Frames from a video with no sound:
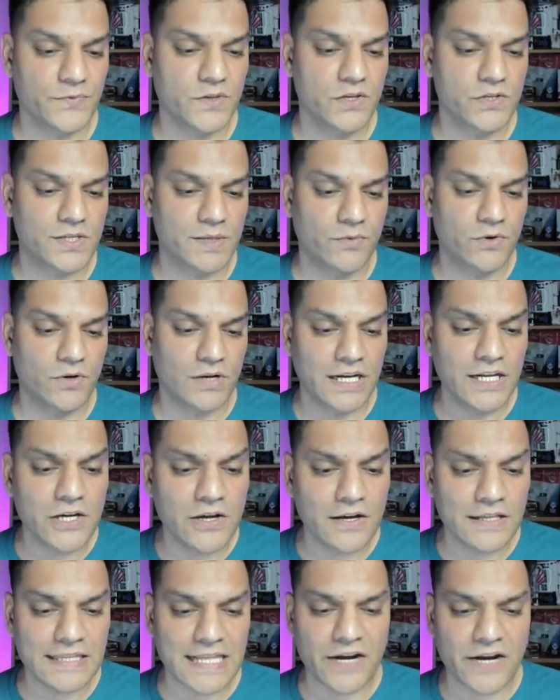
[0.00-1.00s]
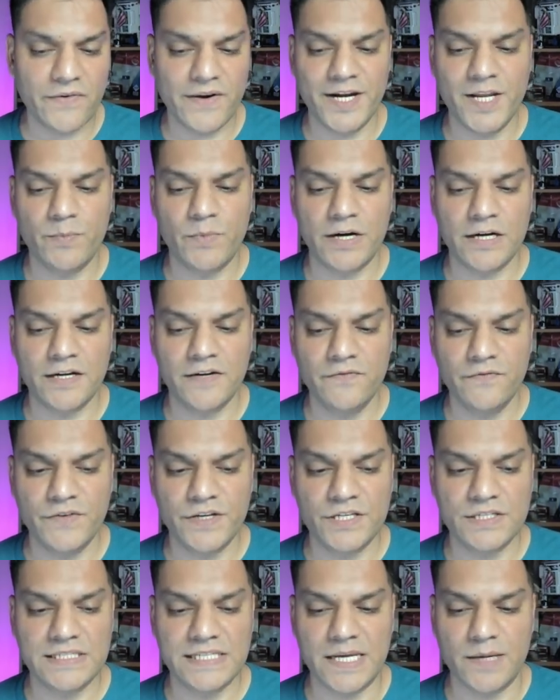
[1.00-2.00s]
So I'm gonna click on that radio button, which
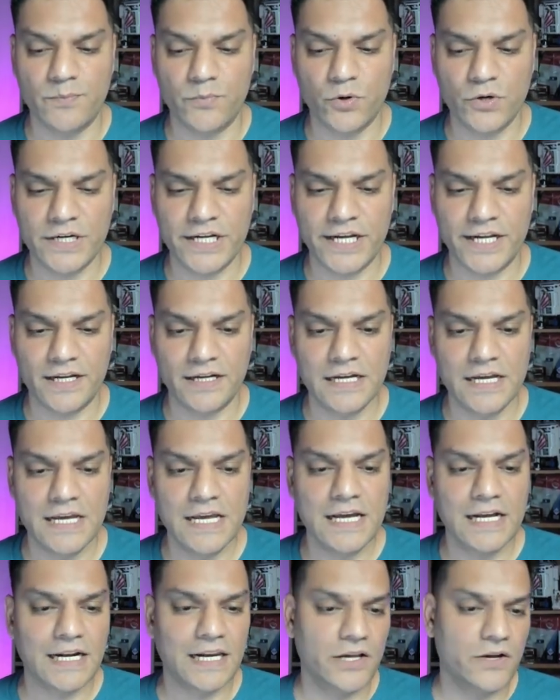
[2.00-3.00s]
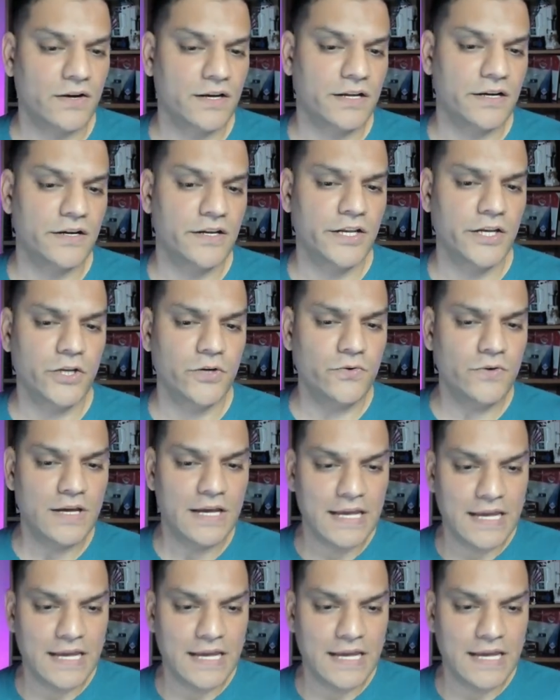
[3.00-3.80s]
is the import data, click on continue,